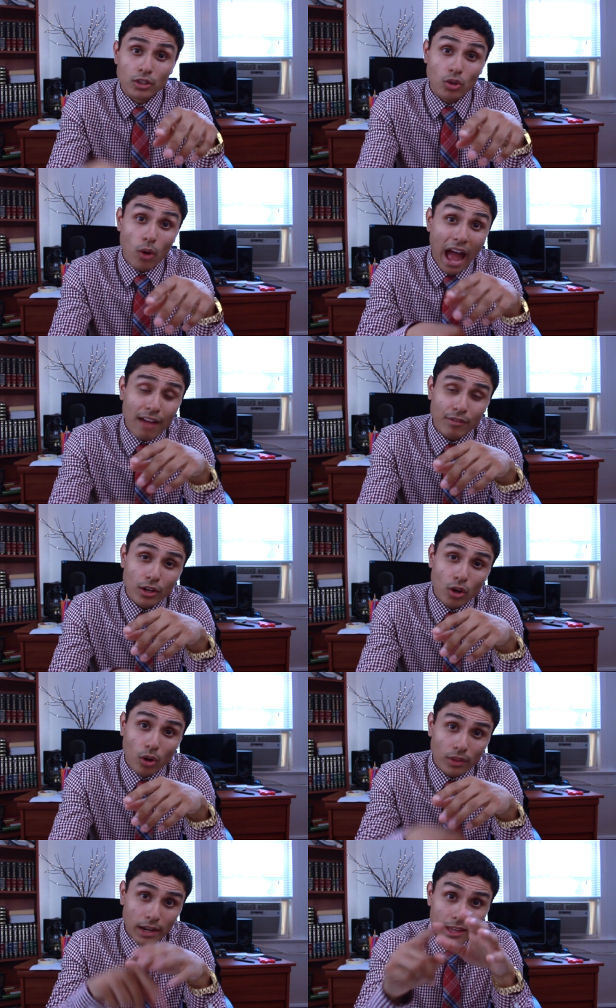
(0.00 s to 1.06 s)
So having
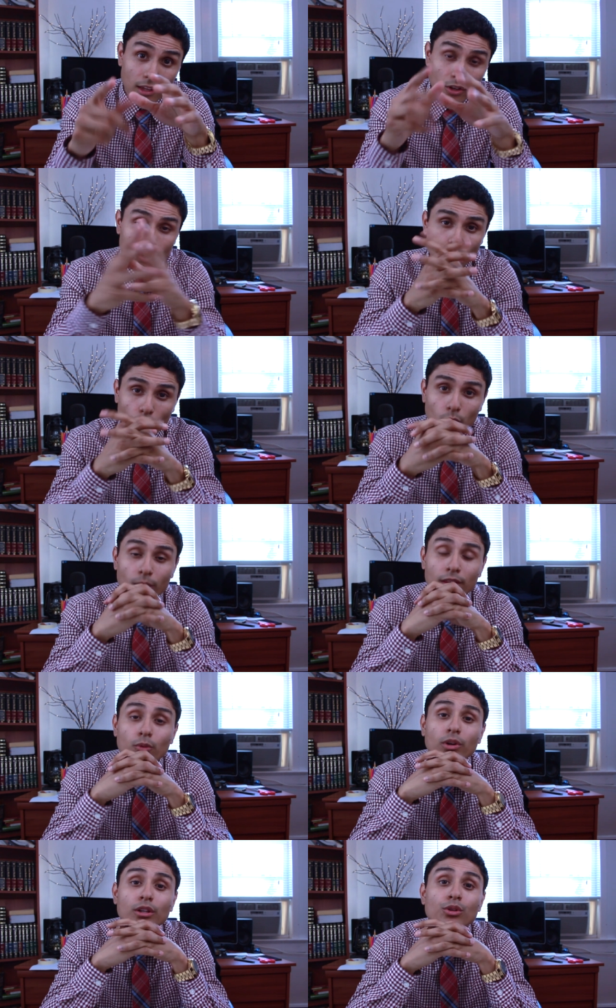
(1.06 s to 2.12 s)
known that I can control the
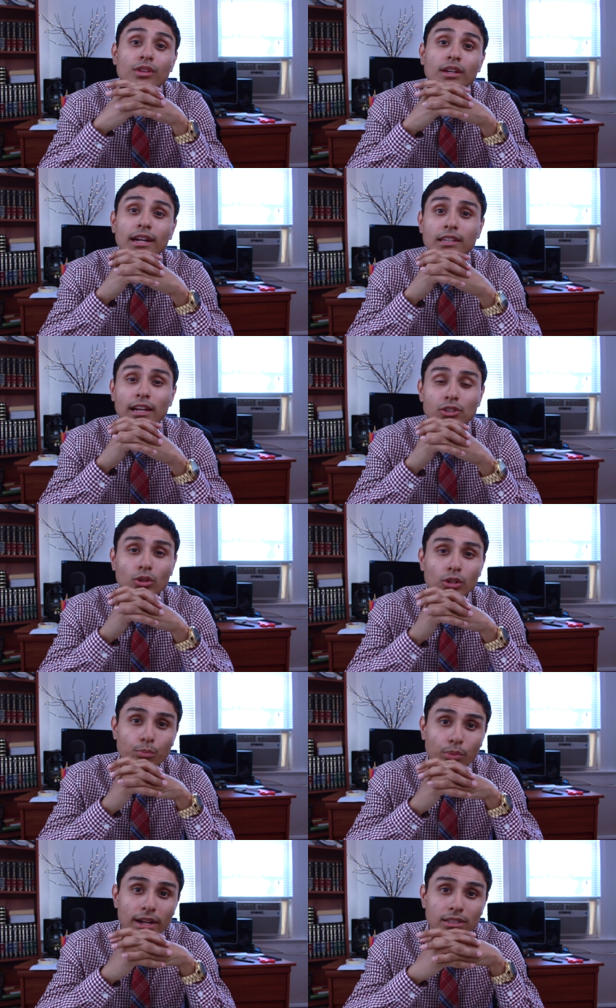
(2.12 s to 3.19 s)
weather, what do you think I, I
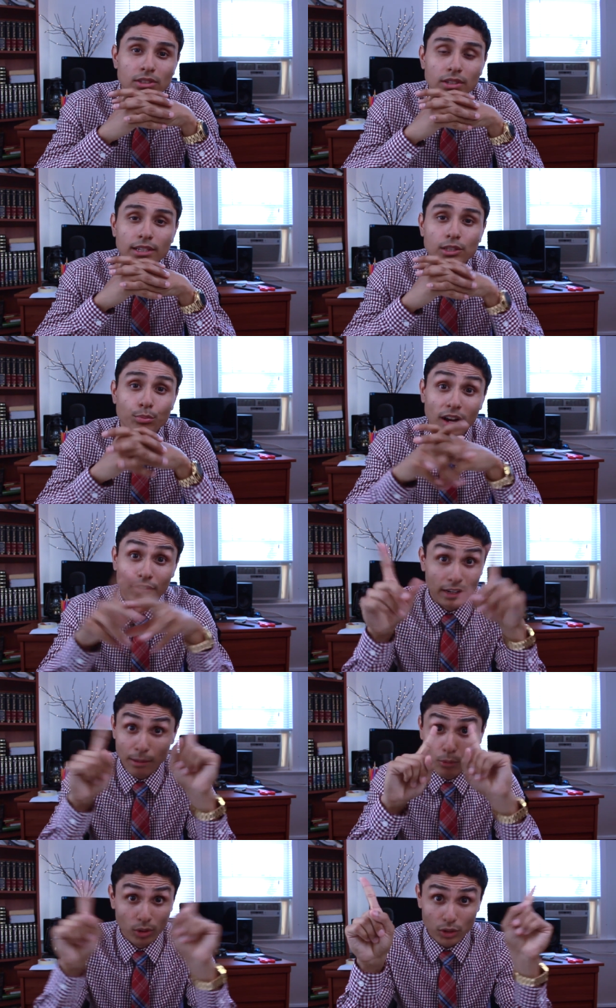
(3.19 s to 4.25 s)
started practicing as a prophet? And
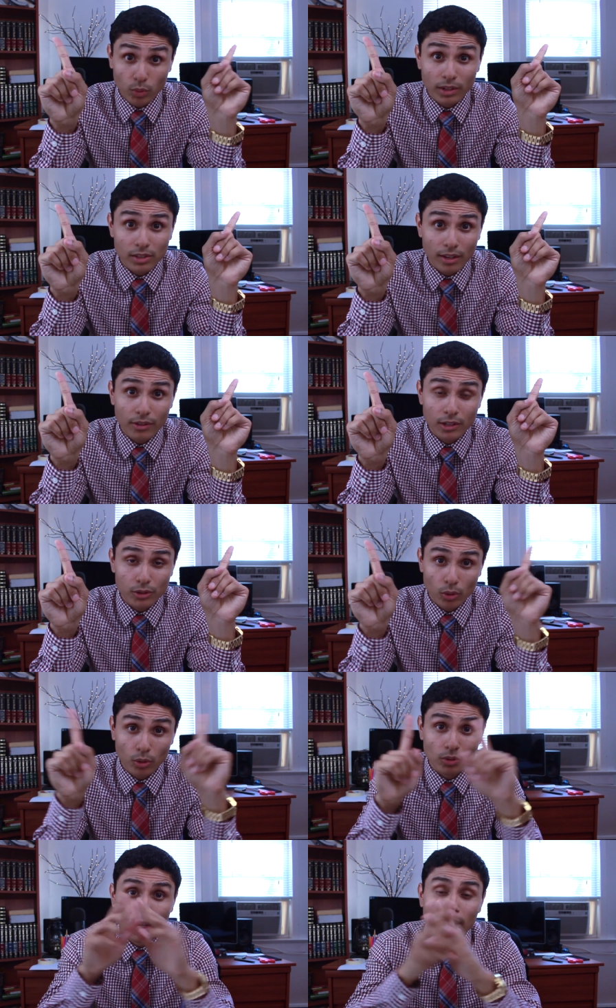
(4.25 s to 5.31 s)
I'm only twenty-seven years
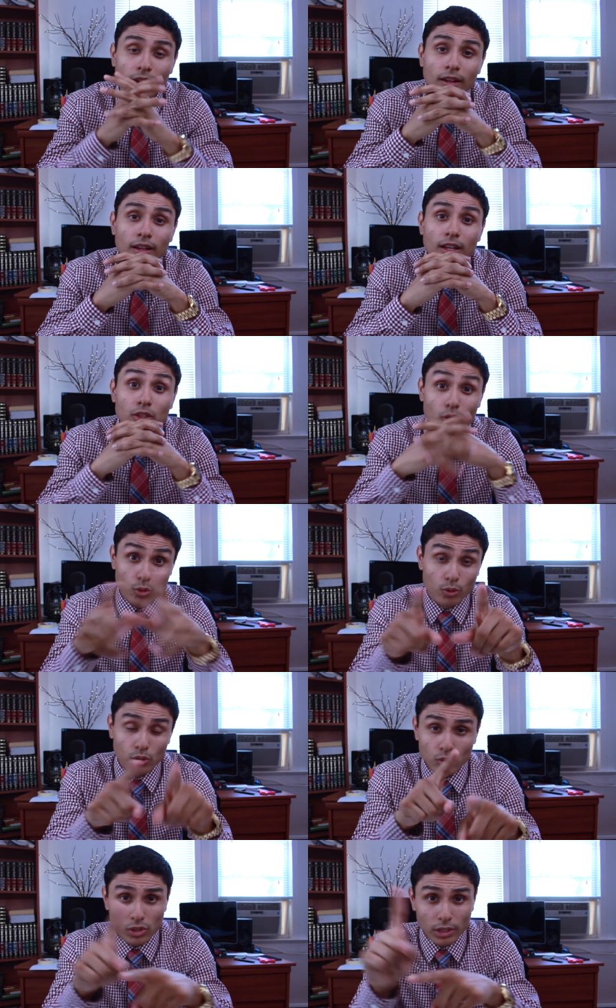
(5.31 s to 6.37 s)
old. So you,
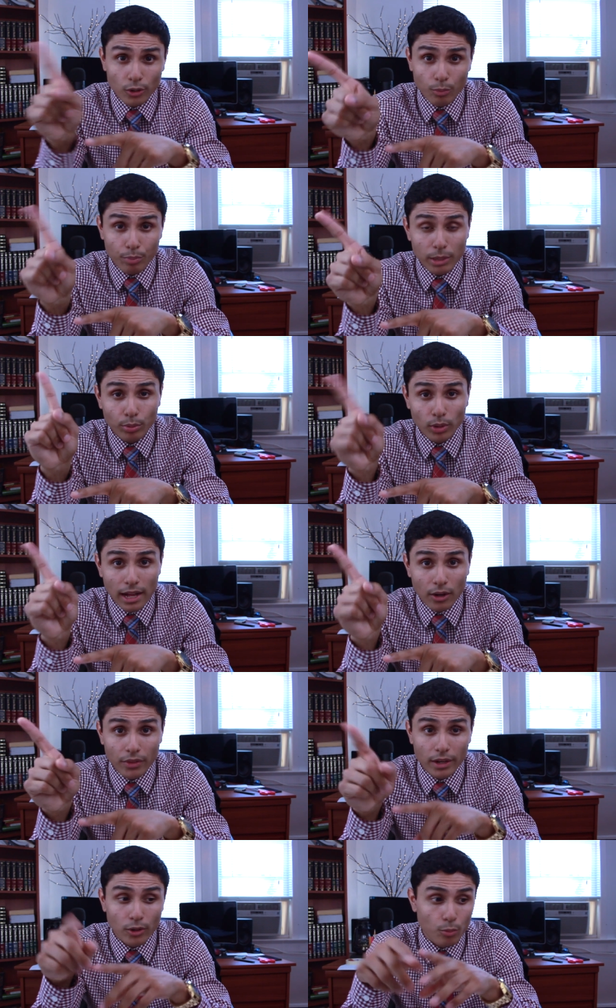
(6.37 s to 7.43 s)
you see there are people out
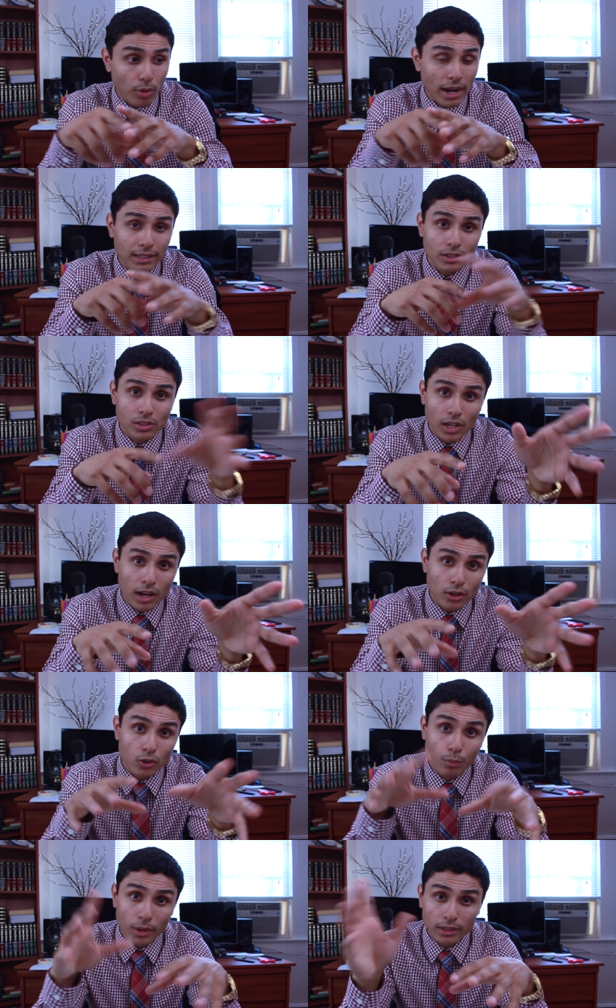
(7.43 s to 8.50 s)
there who practice
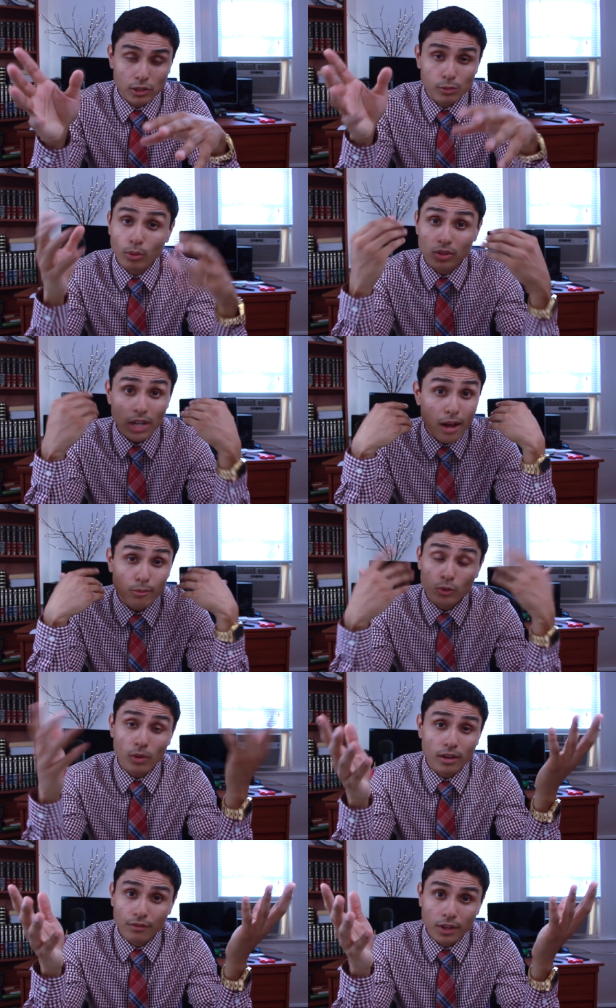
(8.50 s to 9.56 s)
soccer, who practice sports. I was
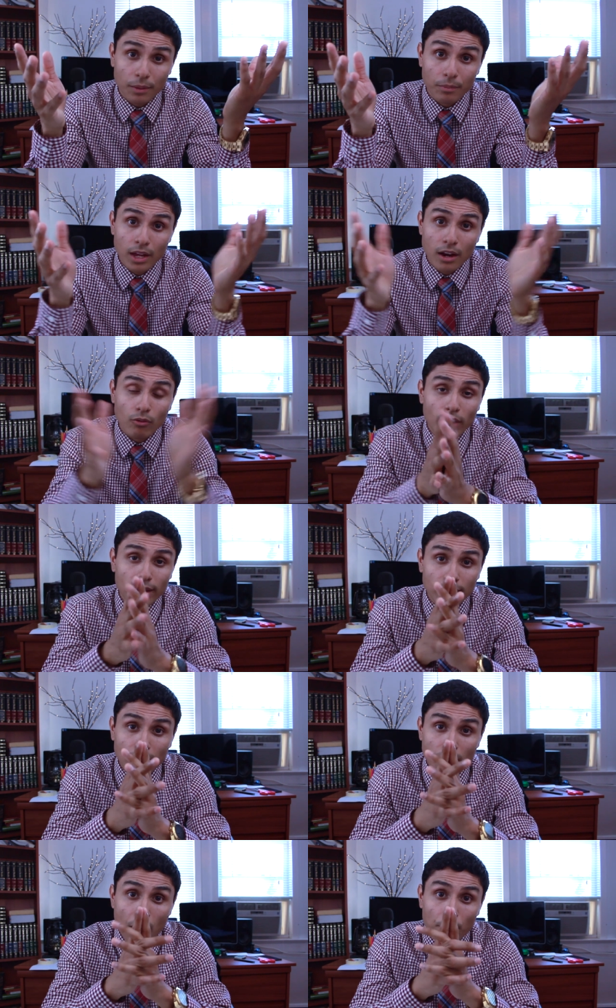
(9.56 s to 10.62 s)
one of them, right?
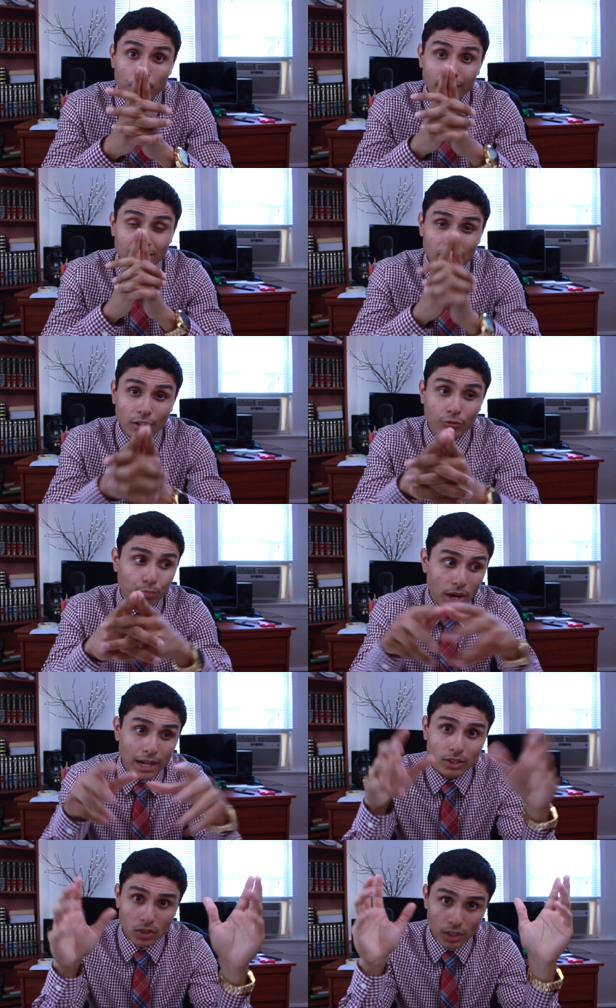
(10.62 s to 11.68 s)
But instead of
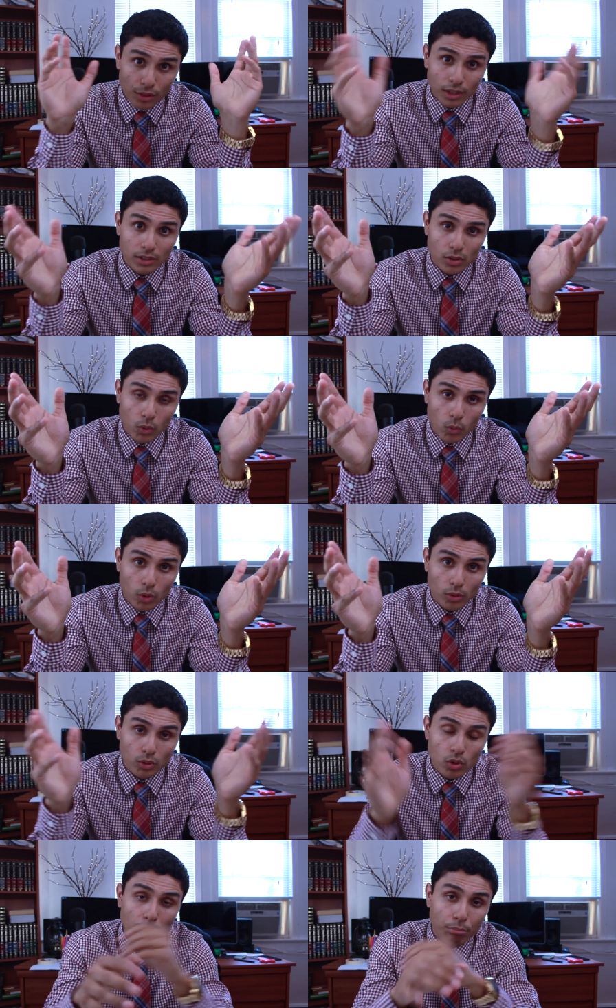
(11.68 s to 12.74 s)
practicing things in the
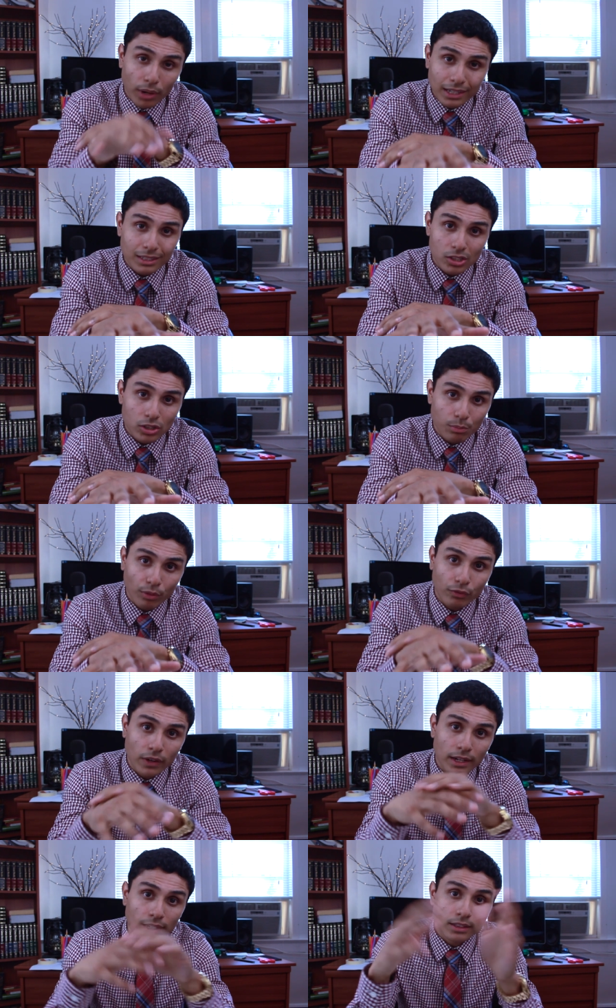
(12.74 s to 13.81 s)
world, you can practice the
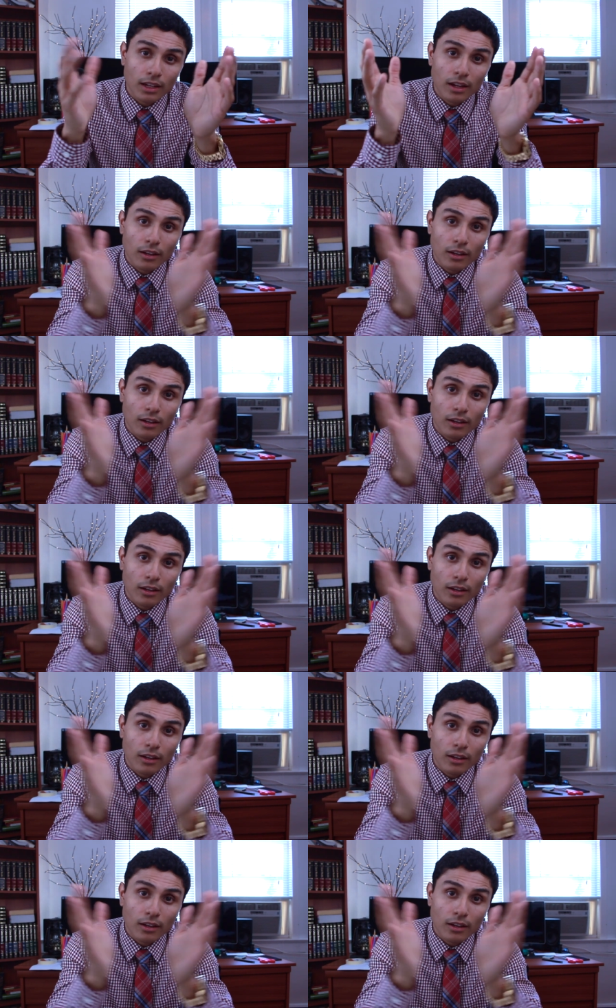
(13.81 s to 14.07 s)
prophetic.